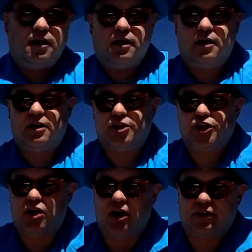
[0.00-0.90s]
got a
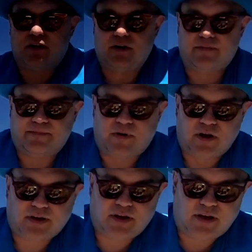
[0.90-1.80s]
shot of
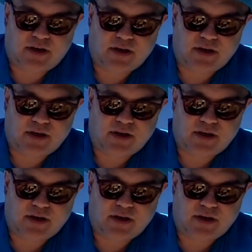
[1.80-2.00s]
vodka.